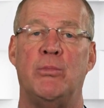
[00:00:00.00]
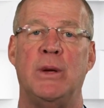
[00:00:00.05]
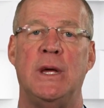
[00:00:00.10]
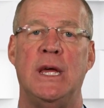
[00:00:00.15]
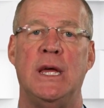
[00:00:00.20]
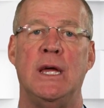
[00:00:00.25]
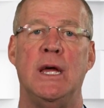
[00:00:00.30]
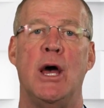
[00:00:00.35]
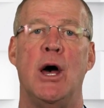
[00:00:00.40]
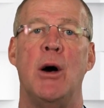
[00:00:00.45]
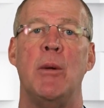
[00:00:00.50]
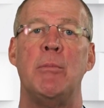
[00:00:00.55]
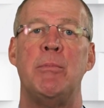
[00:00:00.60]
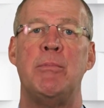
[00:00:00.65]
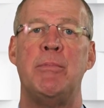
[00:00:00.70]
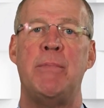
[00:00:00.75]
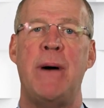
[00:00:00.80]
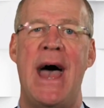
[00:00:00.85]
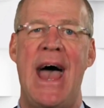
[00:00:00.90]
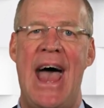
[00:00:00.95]
be
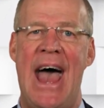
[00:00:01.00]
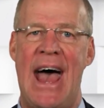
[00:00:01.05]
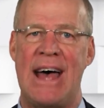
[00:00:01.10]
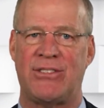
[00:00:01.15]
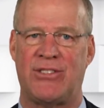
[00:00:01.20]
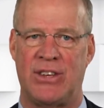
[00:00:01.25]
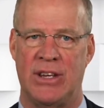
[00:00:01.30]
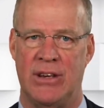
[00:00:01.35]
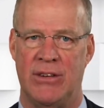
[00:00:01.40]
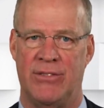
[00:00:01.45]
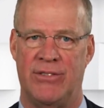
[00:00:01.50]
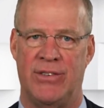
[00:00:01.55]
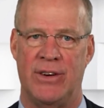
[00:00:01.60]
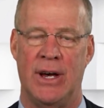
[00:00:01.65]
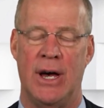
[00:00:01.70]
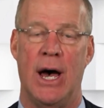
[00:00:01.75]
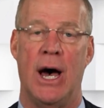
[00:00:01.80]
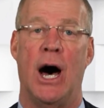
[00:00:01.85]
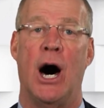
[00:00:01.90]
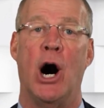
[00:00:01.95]
passive
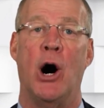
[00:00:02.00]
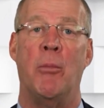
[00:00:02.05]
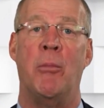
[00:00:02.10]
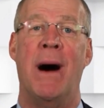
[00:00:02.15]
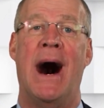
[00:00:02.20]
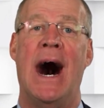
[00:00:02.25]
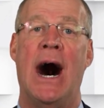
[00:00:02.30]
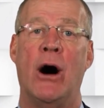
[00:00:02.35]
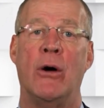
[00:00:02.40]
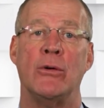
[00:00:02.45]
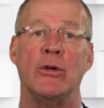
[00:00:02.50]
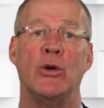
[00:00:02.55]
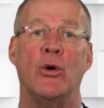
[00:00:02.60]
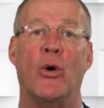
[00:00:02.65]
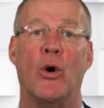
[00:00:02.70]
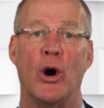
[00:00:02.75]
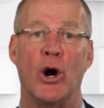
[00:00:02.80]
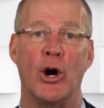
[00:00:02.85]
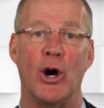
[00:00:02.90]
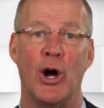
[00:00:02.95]
about
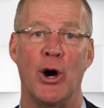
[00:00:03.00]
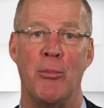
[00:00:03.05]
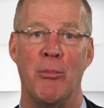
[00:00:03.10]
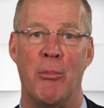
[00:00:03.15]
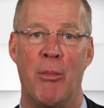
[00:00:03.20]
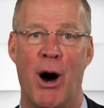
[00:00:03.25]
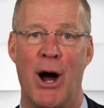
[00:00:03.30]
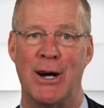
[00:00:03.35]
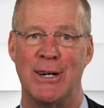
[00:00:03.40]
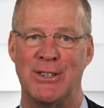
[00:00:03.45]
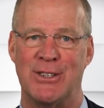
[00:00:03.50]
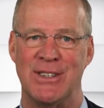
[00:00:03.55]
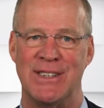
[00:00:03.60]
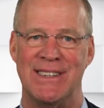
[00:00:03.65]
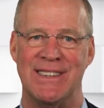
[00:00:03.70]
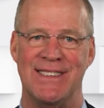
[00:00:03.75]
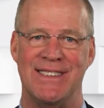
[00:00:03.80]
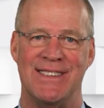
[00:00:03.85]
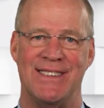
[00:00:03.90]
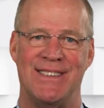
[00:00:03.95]
your margins.